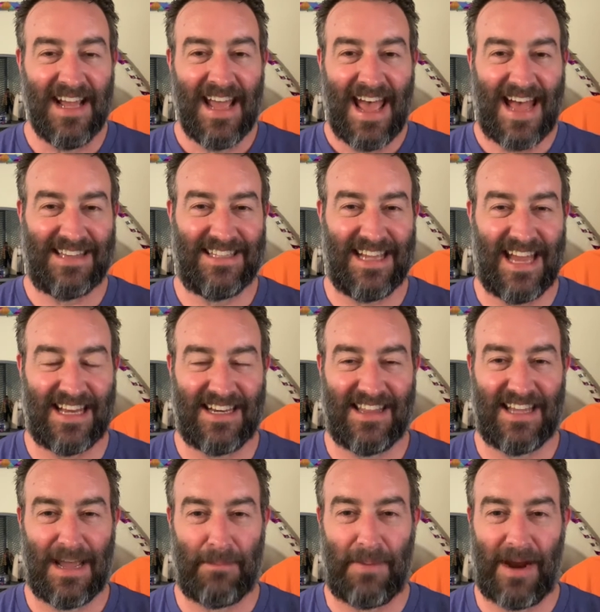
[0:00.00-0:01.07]
at the end of The
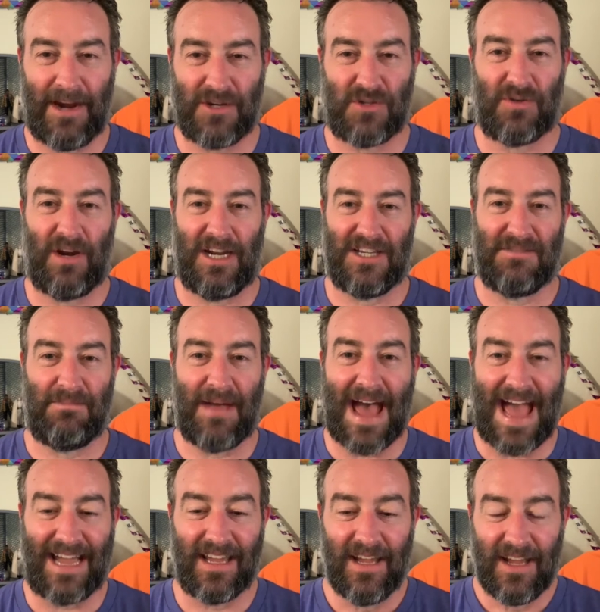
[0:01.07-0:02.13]
Empire Strikes
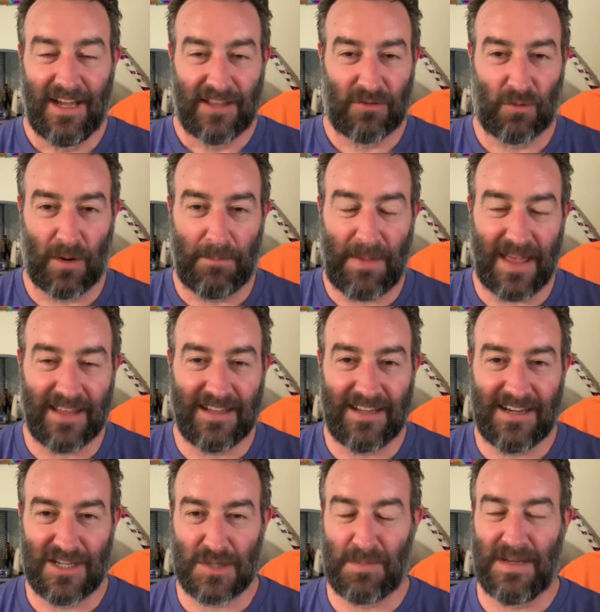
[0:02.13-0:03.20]
Back. The rebellion
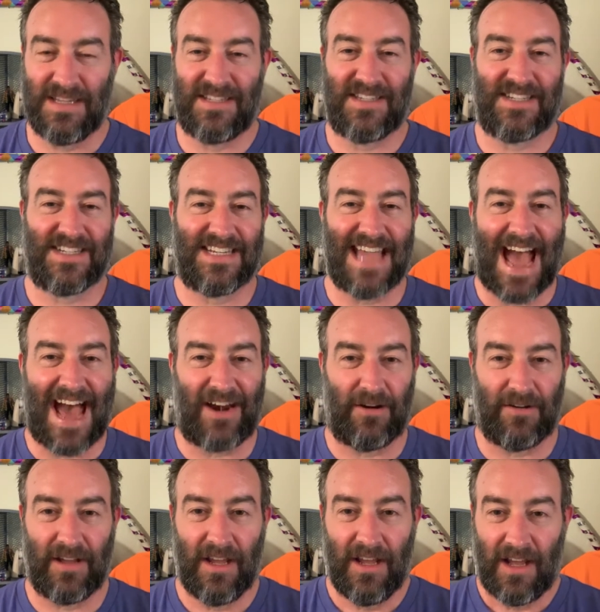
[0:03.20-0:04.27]
has been
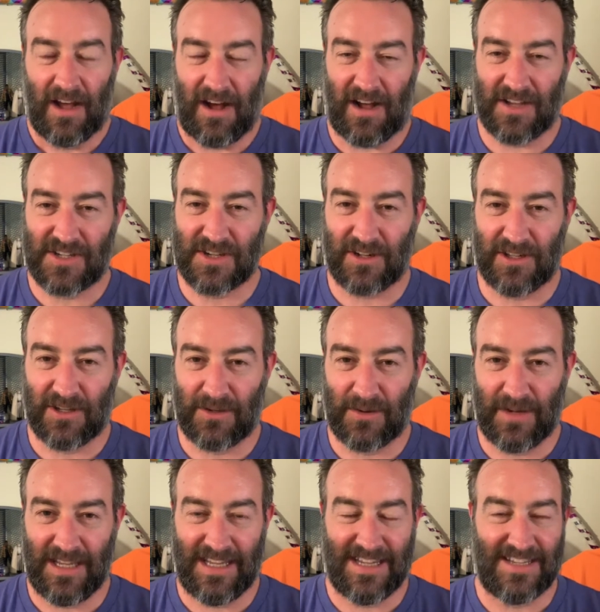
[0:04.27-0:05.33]
scattered. Han Solo
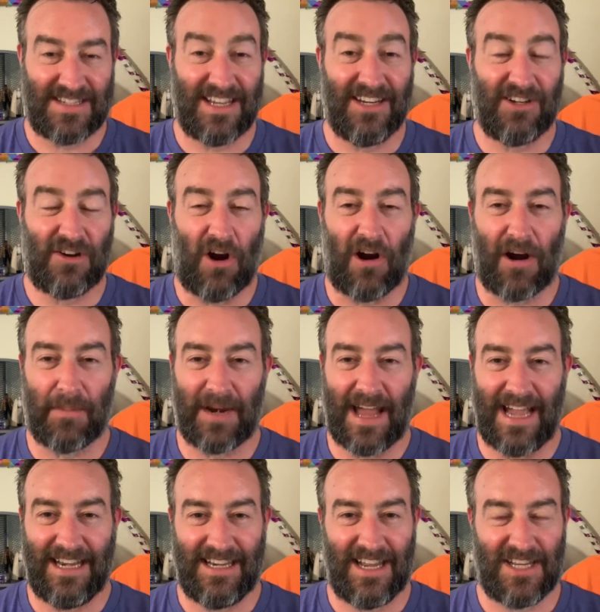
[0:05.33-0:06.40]
is in carbonite
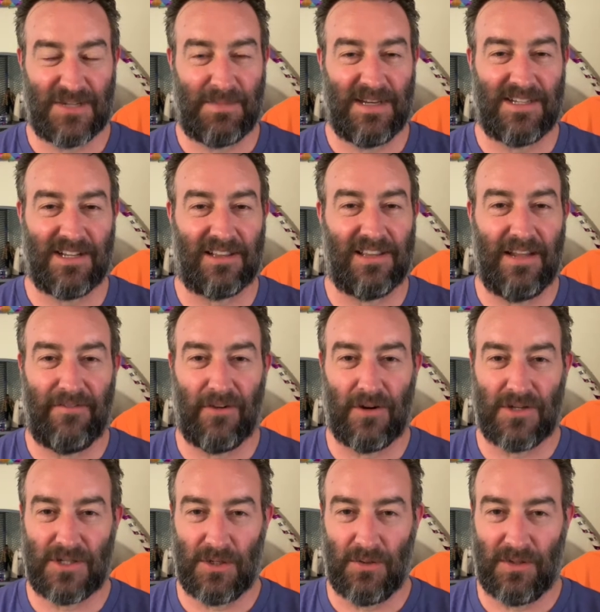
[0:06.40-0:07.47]
and has been delivered
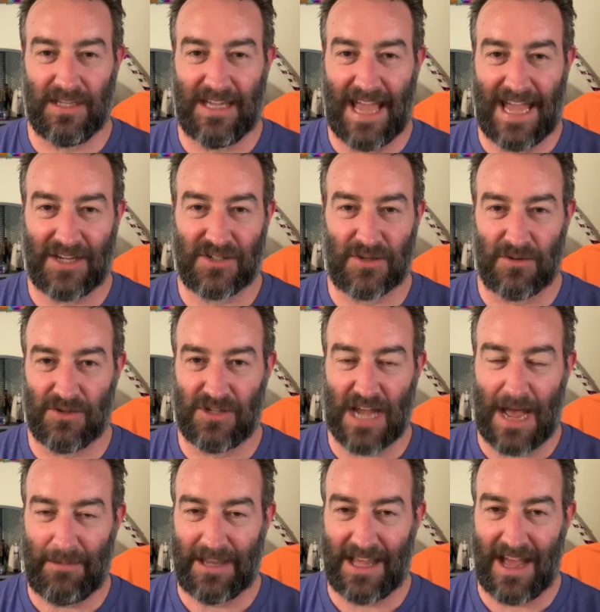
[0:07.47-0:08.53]
to the gangster
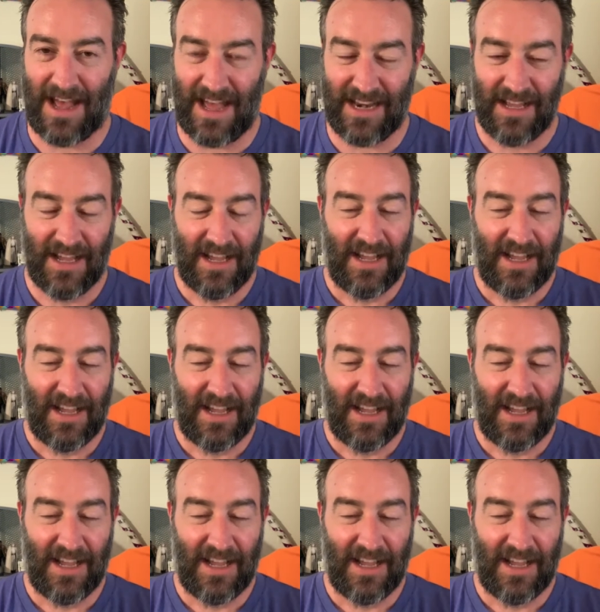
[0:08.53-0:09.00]
Jabba the Hutt.